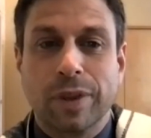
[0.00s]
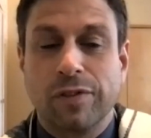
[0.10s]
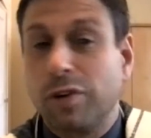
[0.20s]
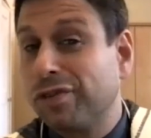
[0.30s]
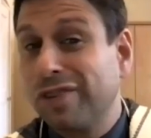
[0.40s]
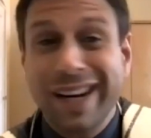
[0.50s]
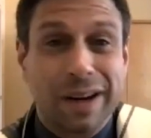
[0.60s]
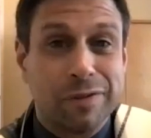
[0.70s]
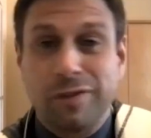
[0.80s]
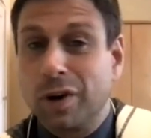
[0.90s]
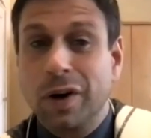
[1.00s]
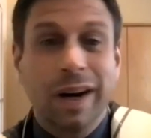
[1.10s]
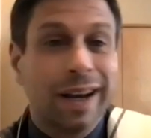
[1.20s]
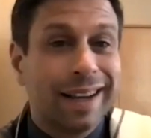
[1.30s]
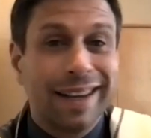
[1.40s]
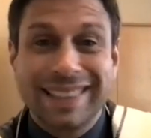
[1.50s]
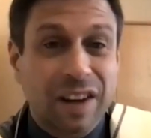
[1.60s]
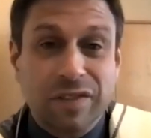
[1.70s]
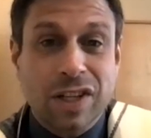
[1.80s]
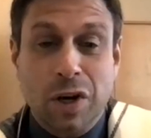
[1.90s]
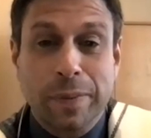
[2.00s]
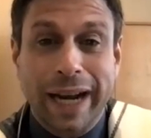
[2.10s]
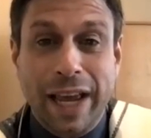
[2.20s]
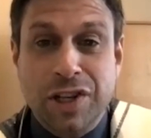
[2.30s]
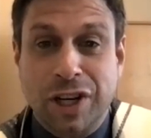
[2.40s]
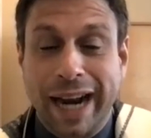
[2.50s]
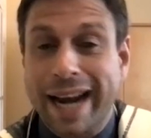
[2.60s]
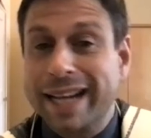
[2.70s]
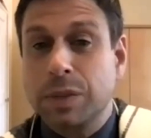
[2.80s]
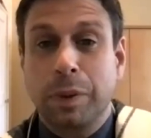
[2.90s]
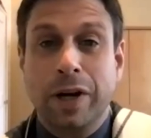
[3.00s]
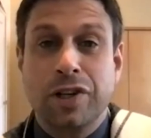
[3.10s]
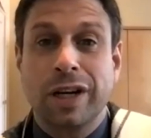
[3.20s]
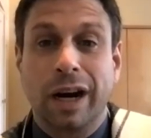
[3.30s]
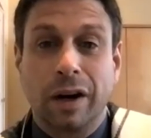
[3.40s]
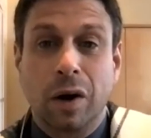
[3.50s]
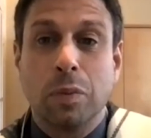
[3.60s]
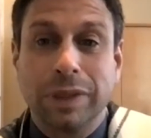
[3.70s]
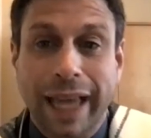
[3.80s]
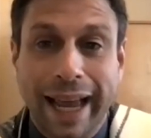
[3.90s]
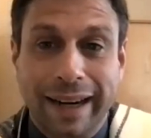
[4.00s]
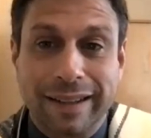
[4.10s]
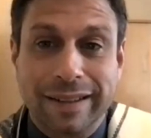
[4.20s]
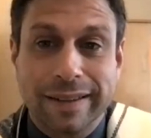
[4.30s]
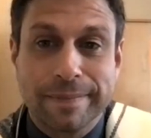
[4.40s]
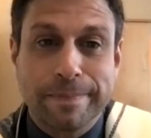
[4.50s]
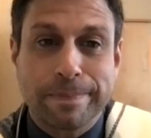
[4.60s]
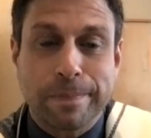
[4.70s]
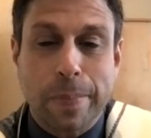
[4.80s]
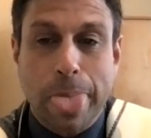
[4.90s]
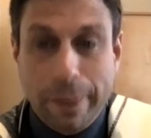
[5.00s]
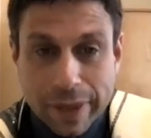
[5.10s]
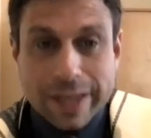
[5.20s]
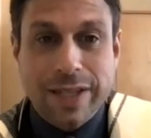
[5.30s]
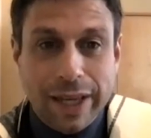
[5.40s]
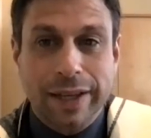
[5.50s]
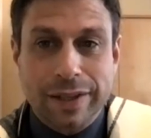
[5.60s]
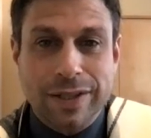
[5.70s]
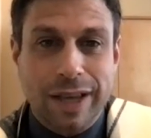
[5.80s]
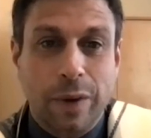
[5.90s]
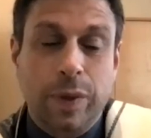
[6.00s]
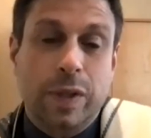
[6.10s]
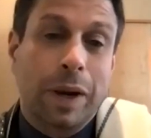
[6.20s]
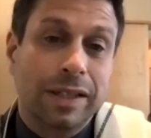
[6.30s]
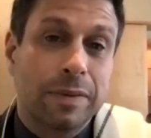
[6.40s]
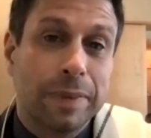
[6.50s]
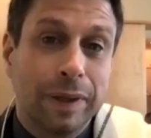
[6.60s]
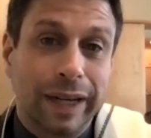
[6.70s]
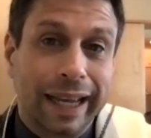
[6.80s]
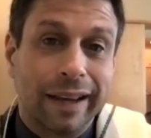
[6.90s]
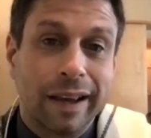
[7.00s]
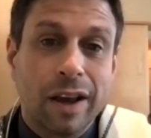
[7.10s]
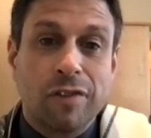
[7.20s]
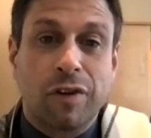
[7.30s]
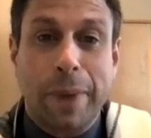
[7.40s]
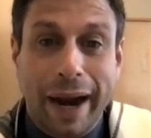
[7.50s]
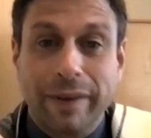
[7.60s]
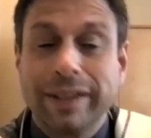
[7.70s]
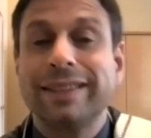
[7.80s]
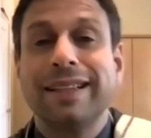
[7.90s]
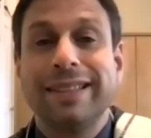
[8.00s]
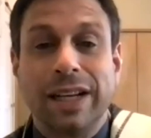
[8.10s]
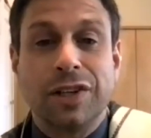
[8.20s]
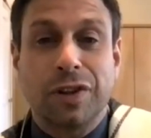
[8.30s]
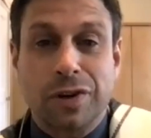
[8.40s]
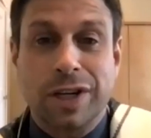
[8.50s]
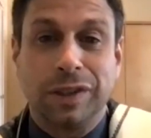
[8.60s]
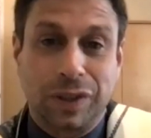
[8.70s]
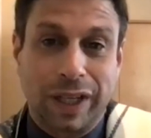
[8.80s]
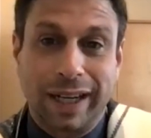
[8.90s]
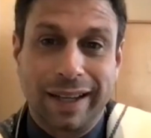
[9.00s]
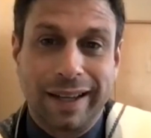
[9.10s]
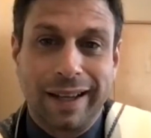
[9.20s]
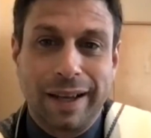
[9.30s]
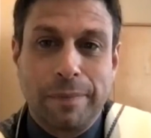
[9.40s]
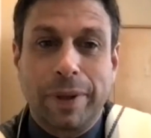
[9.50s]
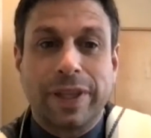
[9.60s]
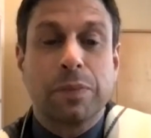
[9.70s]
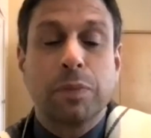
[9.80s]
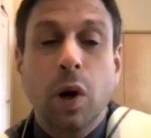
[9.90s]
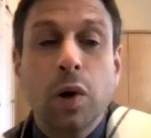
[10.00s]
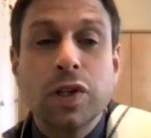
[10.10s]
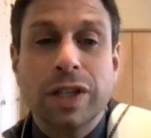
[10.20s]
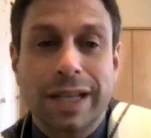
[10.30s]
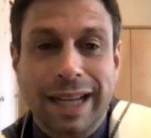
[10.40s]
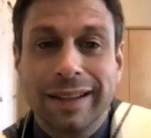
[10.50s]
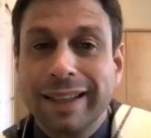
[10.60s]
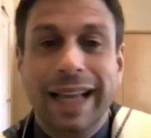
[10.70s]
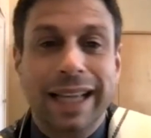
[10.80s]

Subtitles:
for freedom, for self-determination and expression in our own land. This is a responsibility for parents to teach their children. But the approach to telling that